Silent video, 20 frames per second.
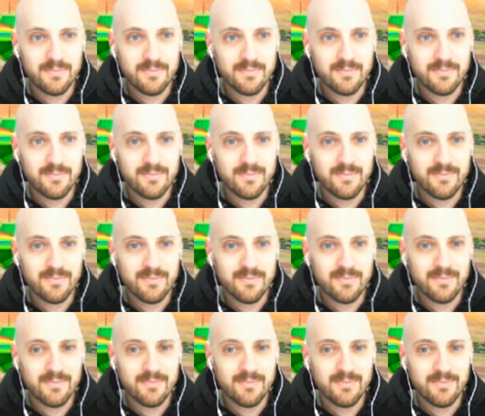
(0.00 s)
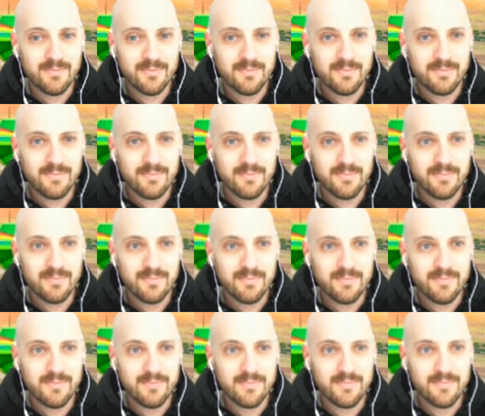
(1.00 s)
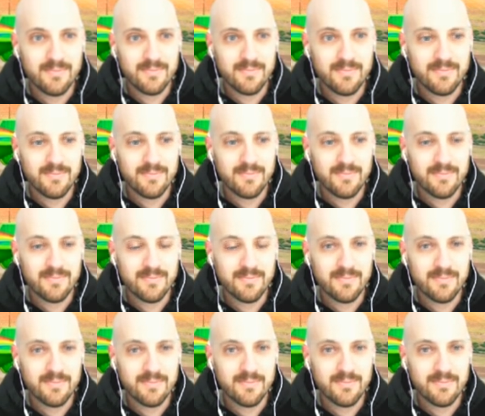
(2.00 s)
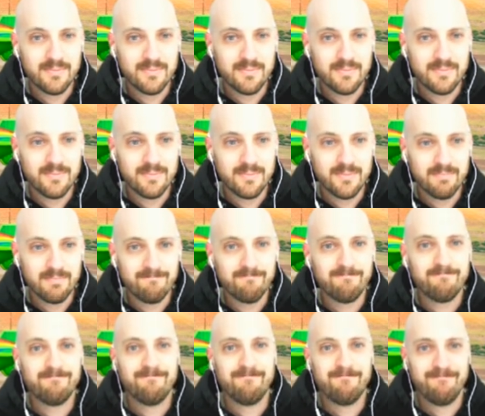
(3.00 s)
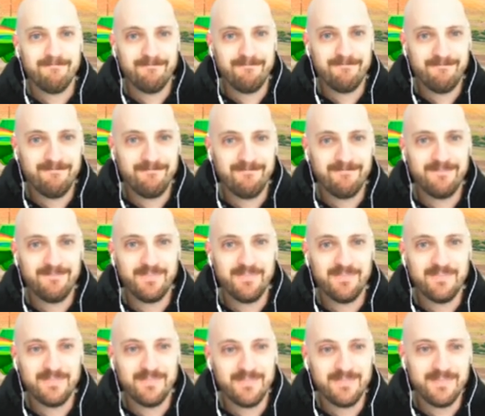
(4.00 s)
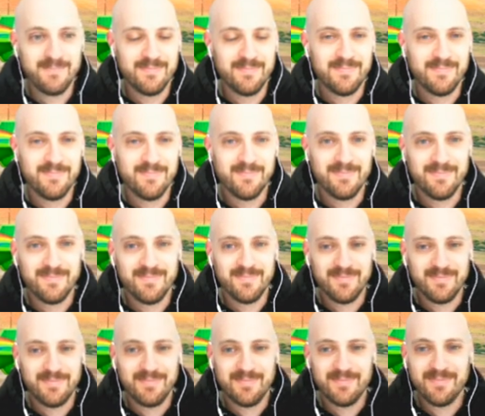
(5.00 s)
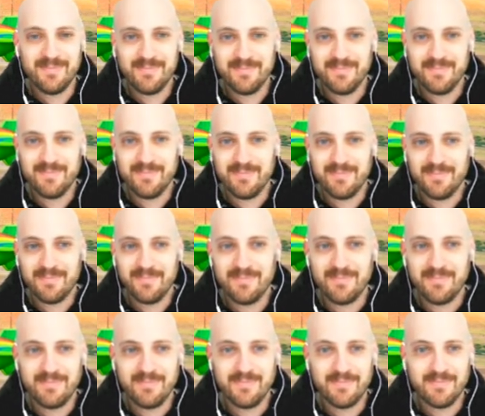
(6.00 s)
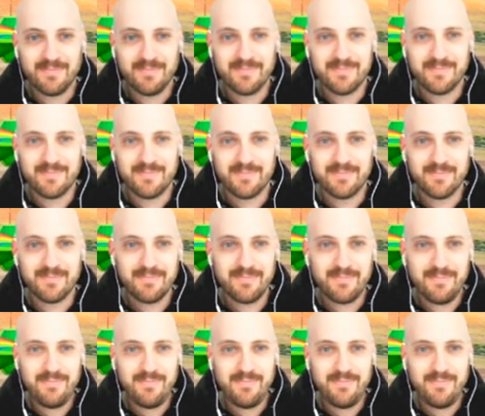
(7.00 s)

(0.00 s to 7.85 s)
(silent)